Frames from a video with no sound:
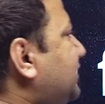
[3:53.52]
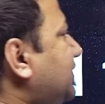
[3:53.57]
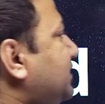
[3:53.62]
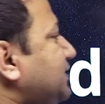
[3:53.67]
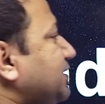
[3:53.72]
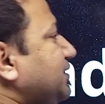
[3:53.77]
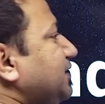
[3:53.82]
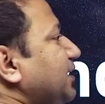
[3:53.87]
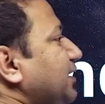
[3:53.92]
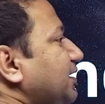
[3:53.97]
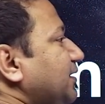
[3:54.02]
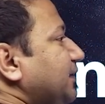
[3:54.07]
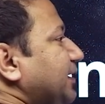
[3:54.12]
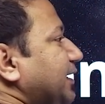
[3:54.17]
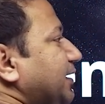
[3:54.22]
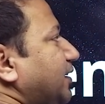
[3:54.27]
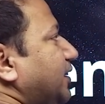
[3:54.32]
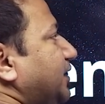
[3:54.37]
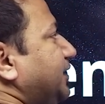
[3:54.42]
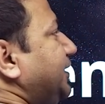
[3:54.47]
sets in
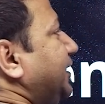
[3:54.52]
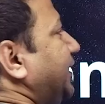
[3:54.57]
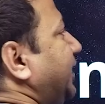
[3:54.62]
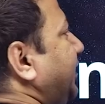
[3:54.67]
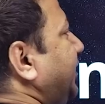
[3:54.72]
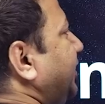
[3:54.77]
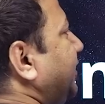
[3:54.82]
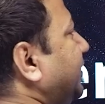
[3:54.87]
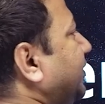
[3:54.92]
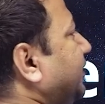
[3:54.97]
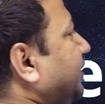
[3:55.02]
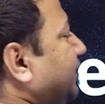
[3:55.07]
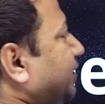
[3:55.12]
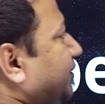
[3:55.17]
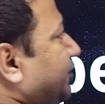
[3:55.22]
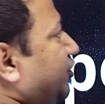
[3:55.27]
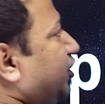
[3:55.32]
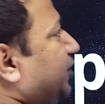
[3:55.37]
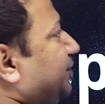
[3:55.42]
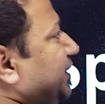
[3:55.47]
LRDI.
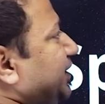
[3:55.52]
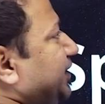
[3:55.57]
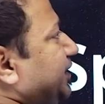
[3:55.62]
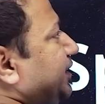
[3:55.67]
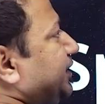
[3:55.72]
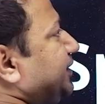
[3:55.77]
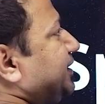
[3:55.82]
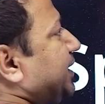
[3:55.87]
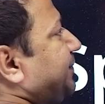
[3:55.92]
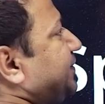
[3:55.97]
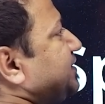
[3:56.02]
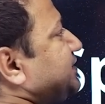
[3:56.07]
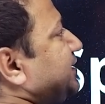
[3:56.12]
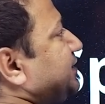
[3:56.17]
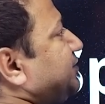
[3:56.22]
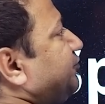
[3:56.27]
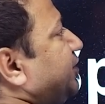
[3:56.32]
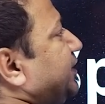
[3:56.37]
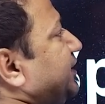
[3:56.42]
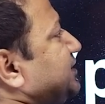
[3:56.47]
Normally, it happens
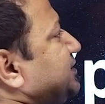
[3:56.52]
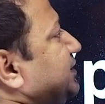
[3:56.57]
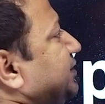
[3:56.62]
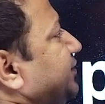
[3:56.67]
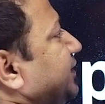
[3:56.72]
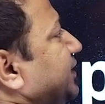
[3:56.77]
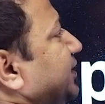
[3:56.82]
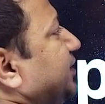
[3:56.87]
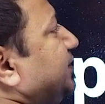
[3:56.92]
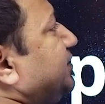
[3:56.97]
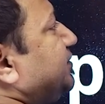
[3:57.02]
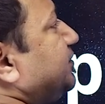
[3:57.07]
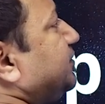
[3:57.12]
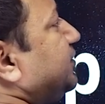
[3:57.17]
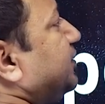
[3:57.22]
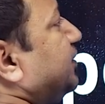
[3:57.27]
that one is difficult,